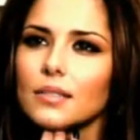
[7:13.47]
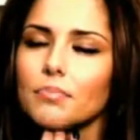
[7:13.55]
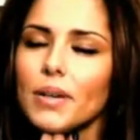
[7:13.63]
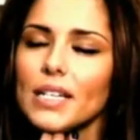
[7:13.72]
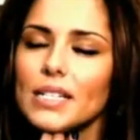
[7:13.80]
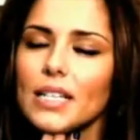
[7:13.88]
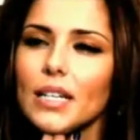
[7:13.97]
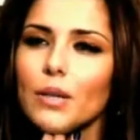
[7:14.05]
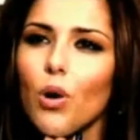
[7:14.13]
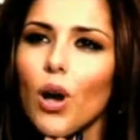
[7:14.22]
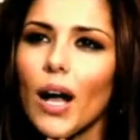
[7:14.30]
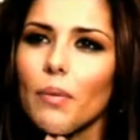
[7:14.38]
Basically
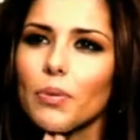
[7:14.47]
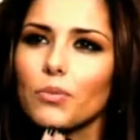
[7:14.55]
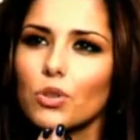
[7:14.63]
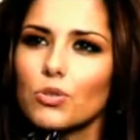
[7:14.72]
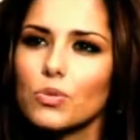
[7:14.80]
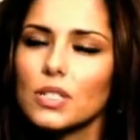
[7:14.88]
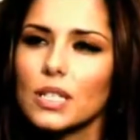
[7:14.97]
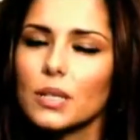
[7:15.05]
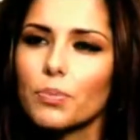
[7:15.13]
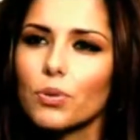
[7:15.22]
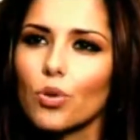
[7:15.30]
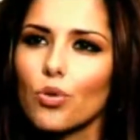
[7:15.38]
what happened was we did a
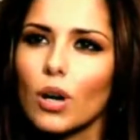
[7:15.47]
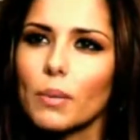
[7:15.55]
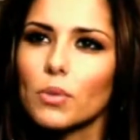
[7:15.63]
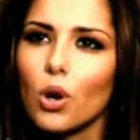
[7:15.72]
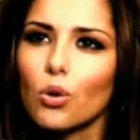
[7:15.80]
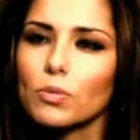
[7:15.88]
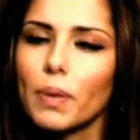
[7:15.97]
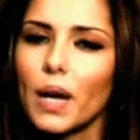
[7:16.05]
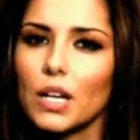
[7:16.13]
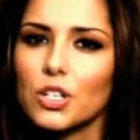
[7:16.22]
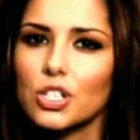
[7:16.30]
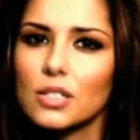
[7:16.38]
programme called
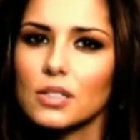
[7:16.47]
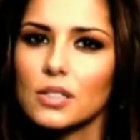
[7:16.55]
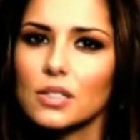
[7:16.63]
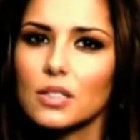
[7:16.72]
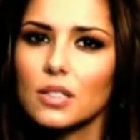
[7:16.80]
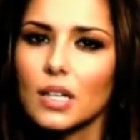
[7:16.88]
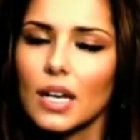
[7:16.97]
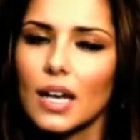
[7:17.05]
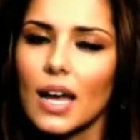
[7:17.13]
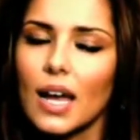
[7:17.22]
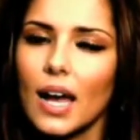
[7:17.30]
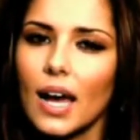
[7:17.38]
Passions,
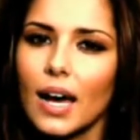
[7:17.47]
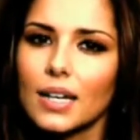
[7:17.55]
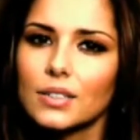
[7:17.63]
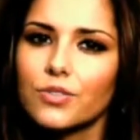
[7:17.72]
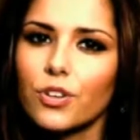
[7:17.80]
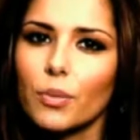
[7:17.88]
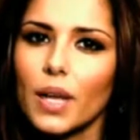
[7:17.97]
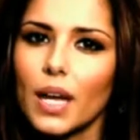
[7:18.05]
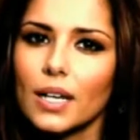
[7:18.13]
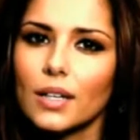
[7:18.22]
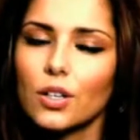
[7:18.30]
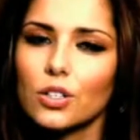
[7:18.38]
and from
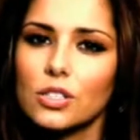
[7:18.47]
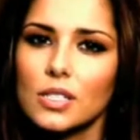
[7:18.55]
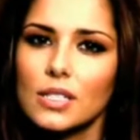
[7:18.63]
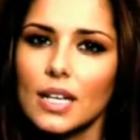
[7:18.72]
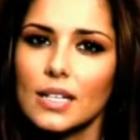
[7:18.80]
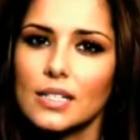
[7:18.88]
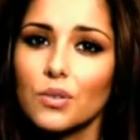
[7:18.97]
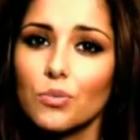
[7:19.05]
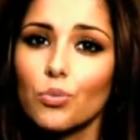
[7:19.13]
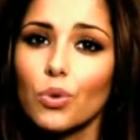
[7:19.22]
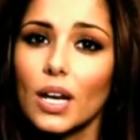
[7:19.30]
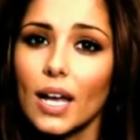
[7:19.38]
that I got to
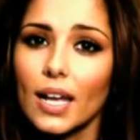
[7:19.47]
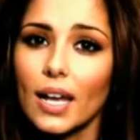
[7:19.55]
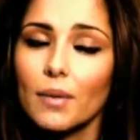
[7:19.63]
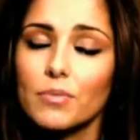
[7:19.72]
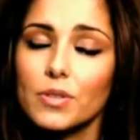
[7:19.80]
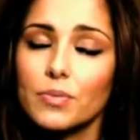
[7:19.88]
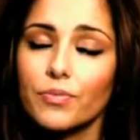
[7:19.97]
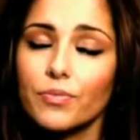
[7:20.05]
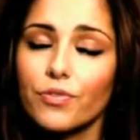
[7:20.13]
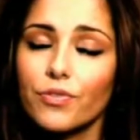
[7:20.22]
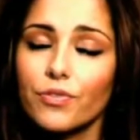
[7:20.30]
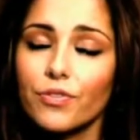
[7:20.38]
Dancing Will I Am's
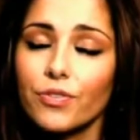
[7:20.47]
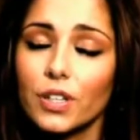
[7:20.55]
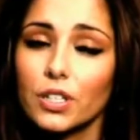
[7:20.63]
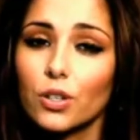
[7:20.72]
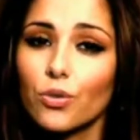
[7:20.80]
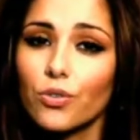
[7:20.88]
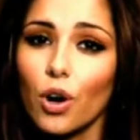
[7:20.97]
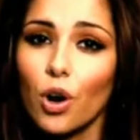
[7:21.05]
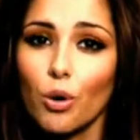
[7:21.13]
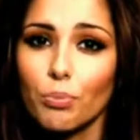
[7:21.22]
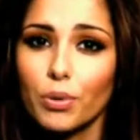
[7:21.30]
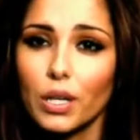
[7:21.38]
video for
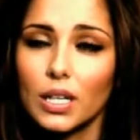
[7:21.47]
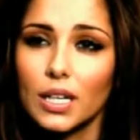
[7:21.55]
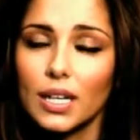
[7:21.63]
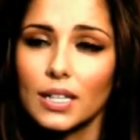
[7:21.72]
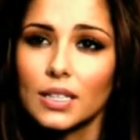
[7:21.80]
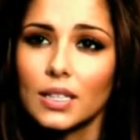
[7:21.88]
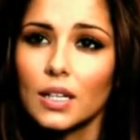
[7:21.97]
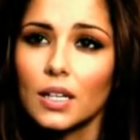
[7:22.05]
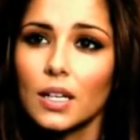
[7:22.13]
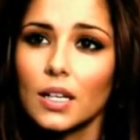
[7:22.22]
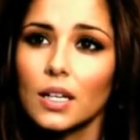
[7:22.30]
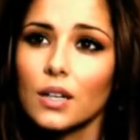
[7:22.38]
Heartbreaker.
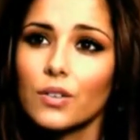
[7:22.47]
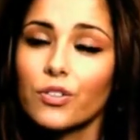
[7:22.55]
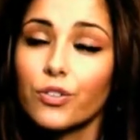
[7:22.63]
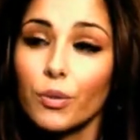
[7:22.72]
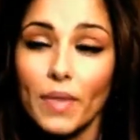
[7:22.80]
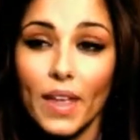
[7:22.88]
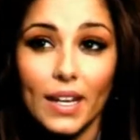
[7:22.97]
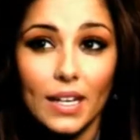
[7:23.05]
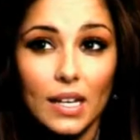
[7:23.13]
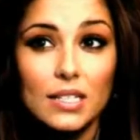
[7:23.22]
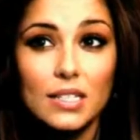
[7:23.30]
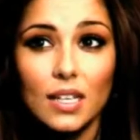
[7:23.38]
From then
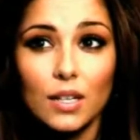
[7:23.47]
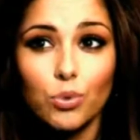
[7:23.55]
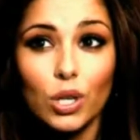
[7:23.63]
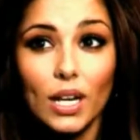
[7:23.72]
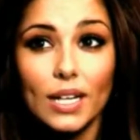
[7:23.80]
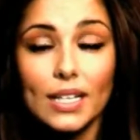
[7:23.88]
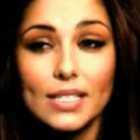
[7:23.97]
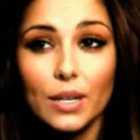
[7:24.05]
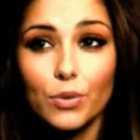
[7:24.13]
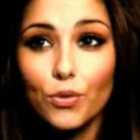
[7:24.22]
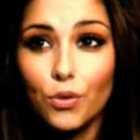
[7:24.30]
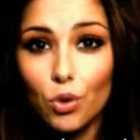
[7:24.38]
he said, would I lay
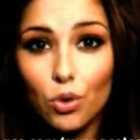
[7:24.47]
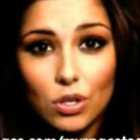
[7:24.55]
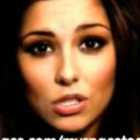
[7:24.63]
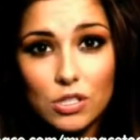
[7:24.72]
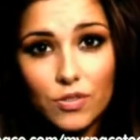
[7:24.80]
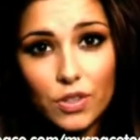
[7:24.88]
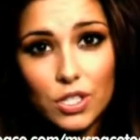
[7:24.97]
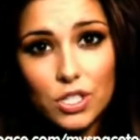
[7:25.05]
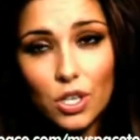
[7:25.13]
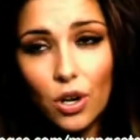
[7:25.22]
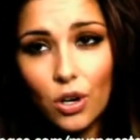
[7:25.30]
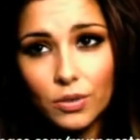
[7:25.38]
down the vocals for the
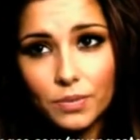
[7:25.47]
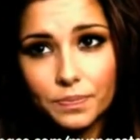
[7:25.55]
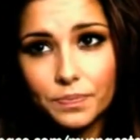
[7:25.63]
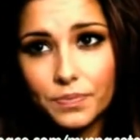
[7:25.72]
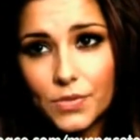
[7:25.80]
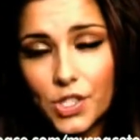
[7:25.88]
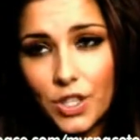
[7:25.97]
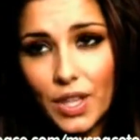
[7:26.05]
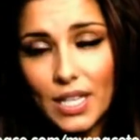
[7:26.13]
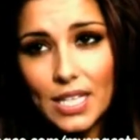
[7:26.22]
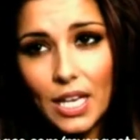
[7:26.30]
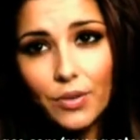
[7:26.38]
song? So
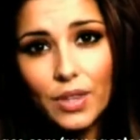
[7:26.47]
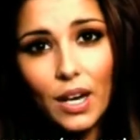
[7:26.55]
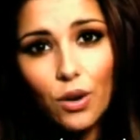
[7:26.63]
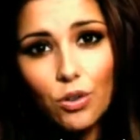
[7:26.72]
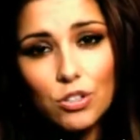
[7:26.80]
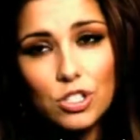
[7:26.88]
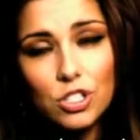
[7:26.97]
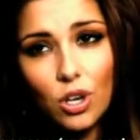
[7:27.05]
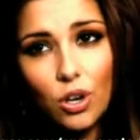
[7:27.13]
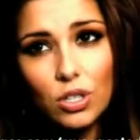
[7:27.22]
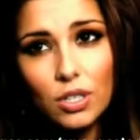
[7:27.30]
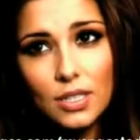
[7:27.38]
that's how that all
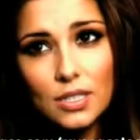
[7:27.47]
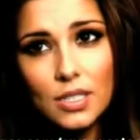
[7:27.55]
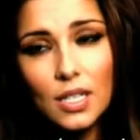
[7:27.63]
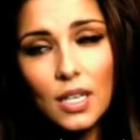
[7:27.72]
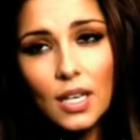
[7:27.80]
started.